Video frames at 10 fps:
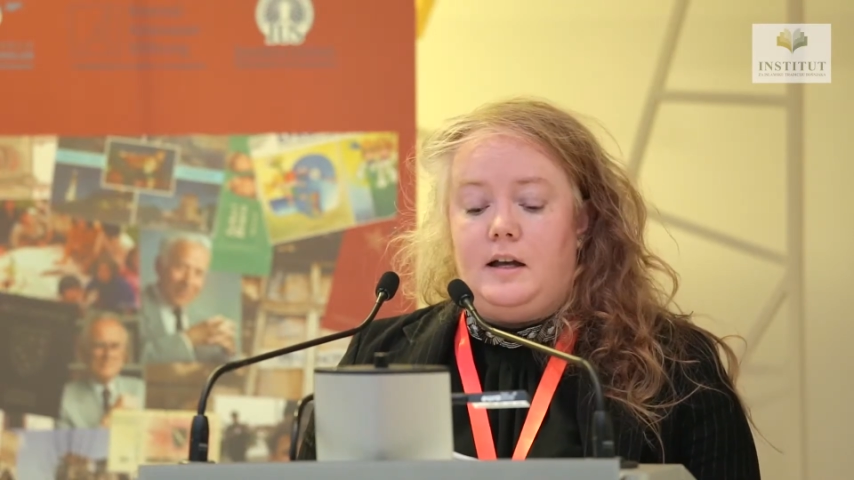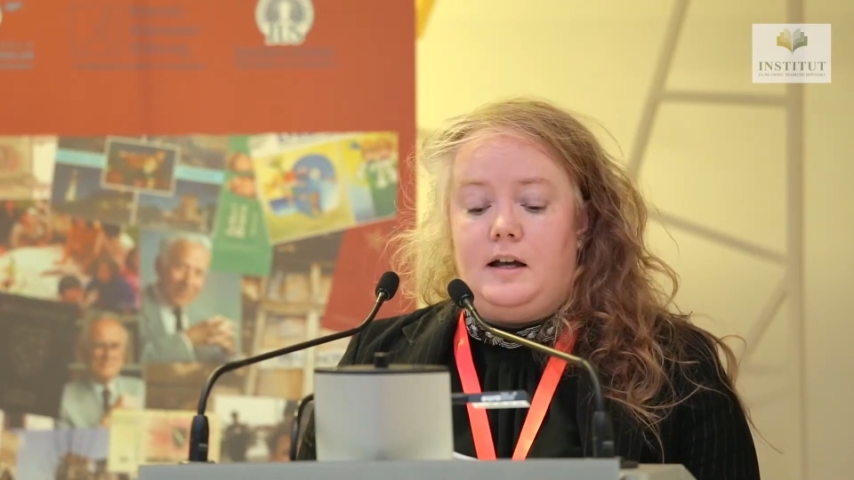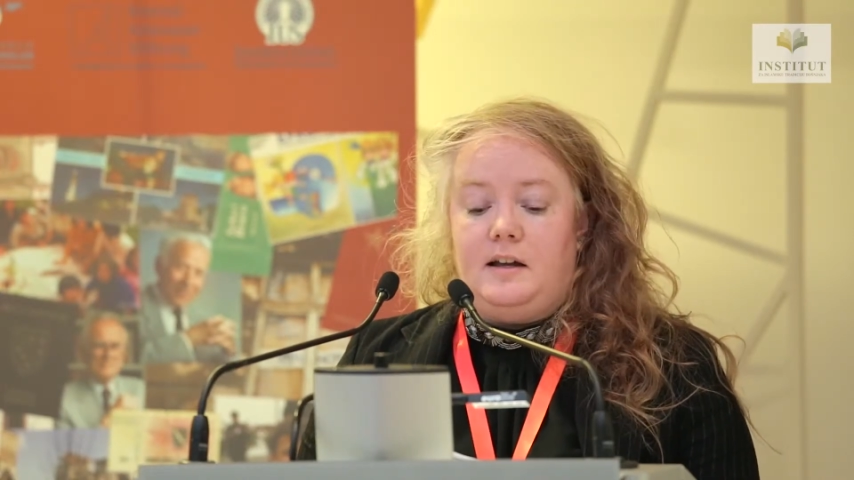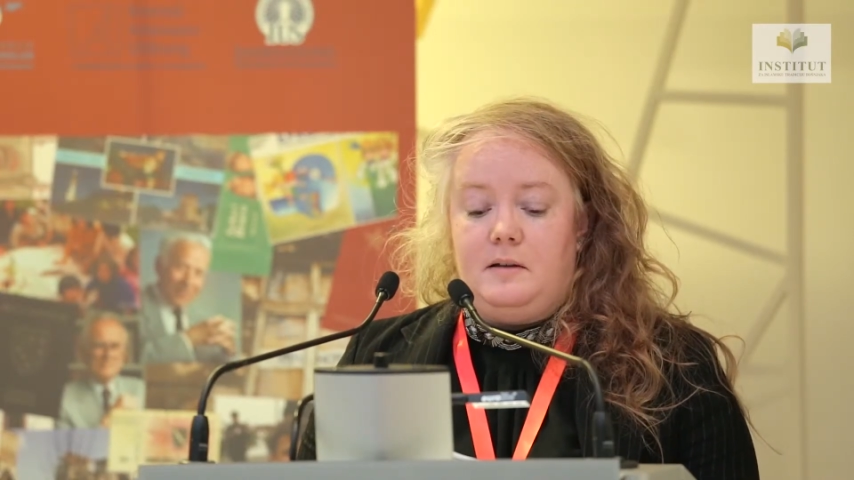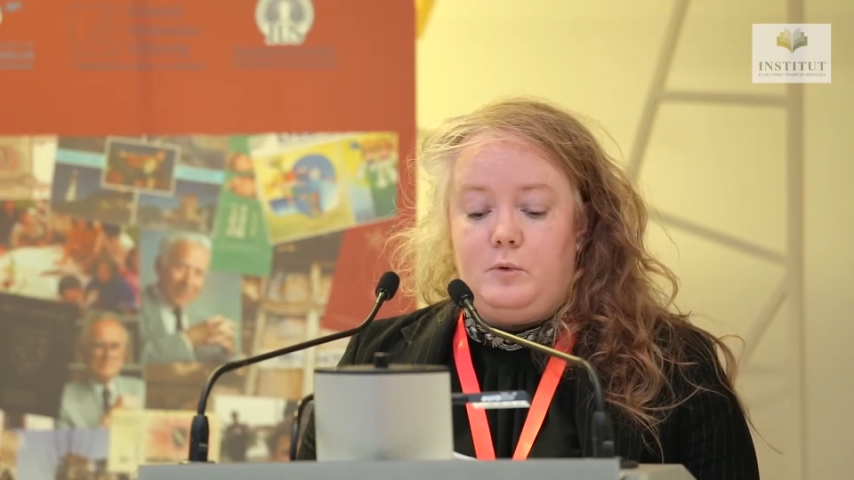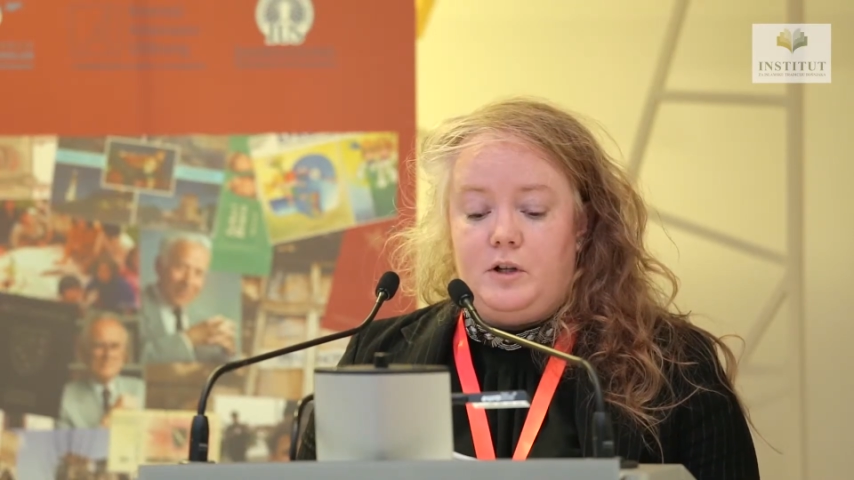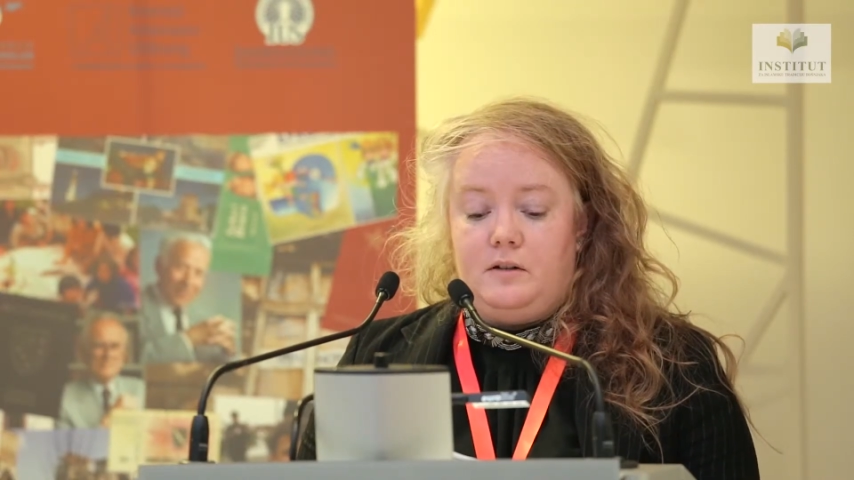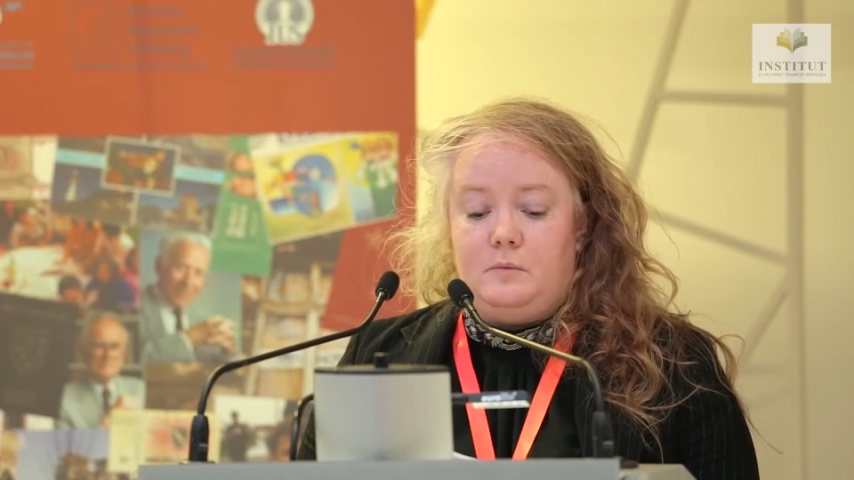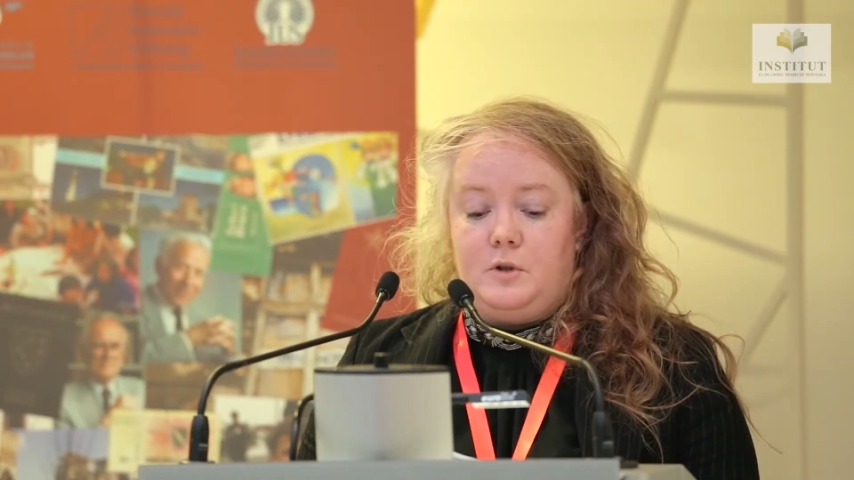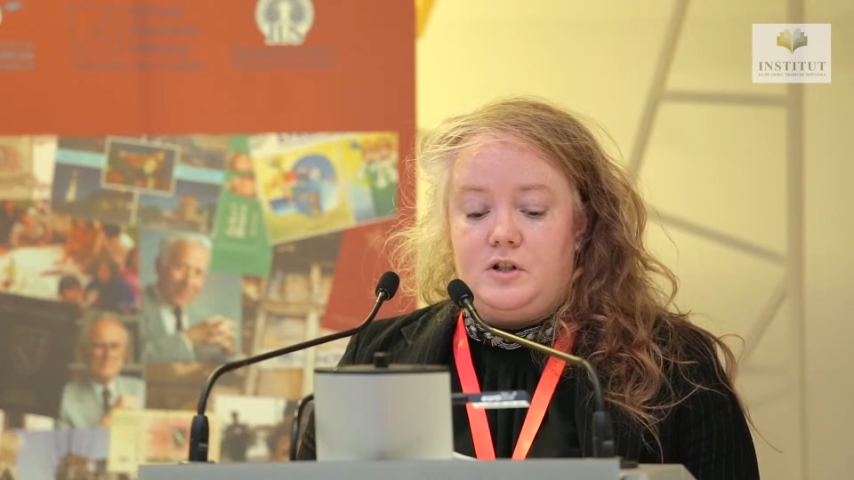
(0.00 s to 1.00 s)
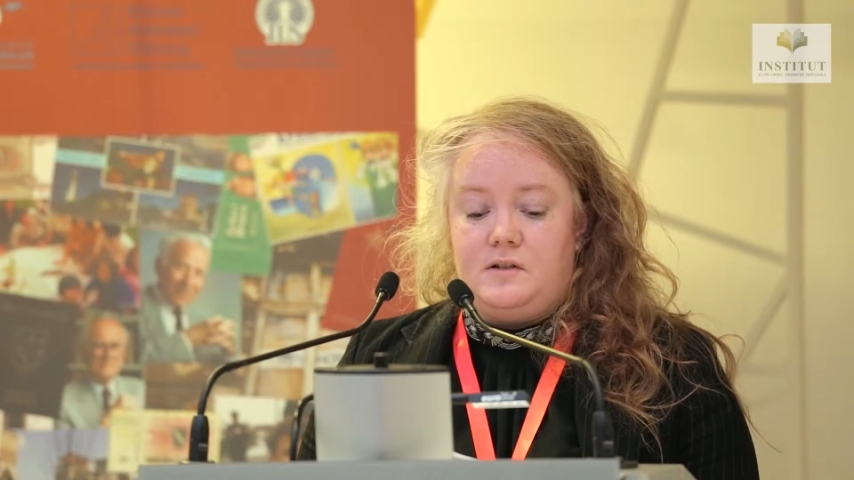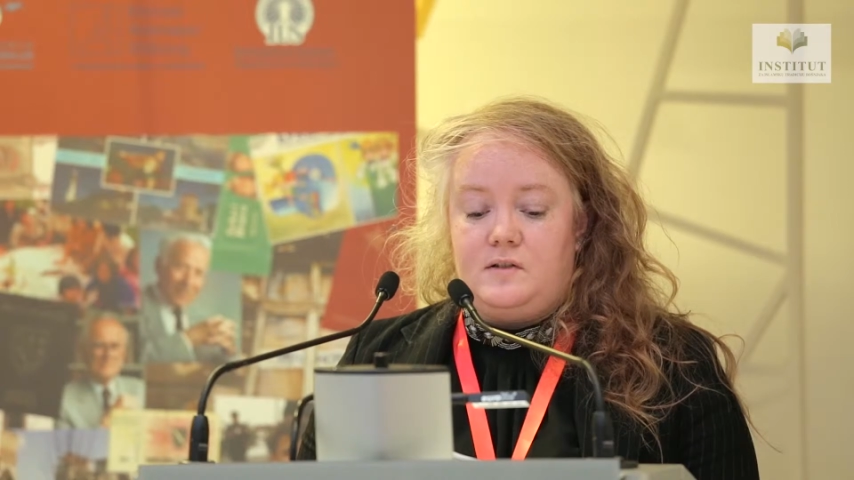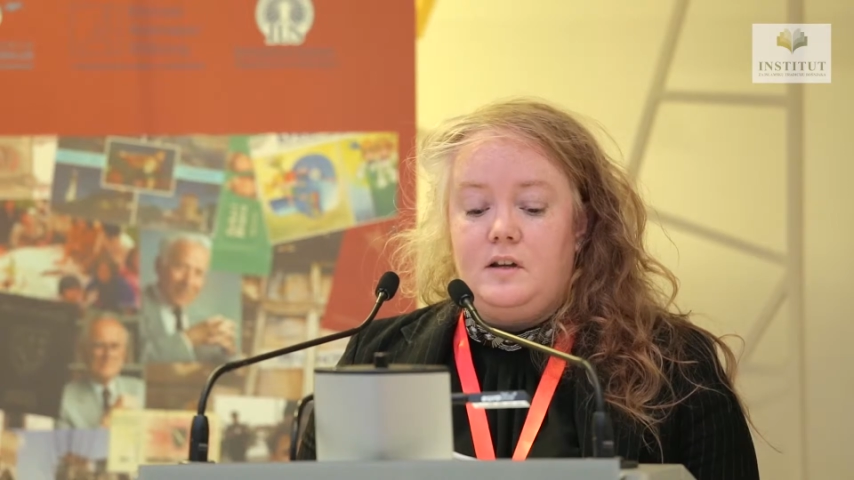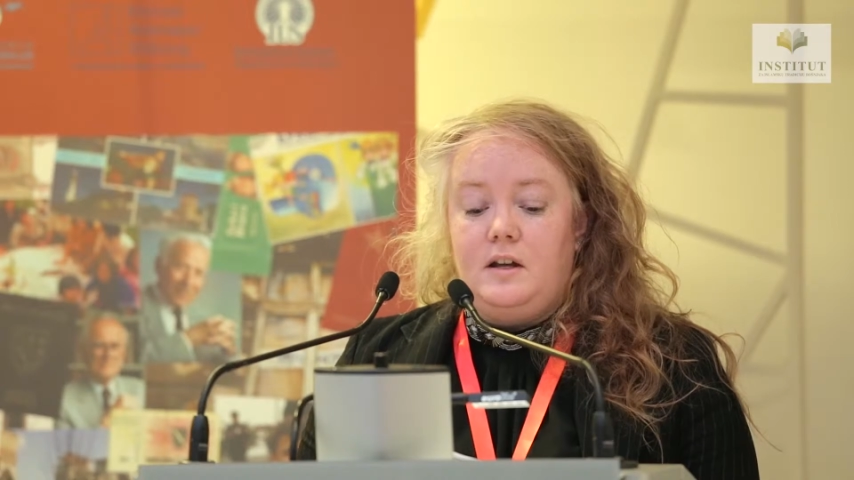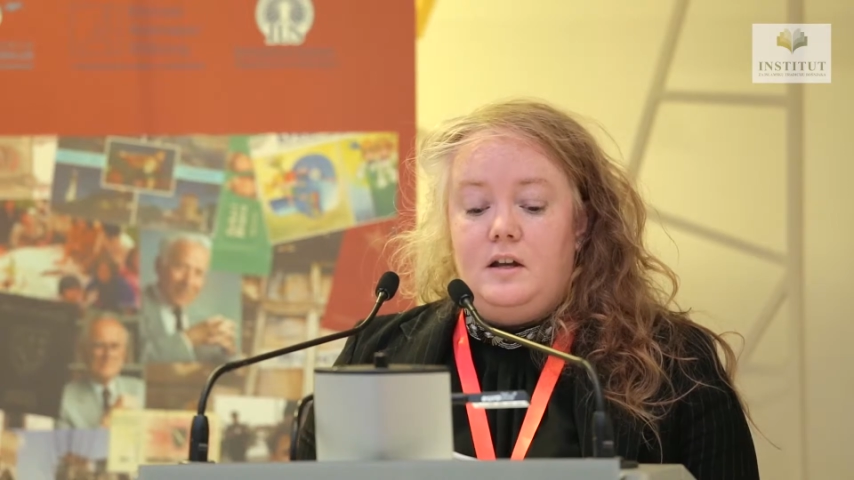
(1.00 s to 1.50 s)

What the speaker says: in Britain, which is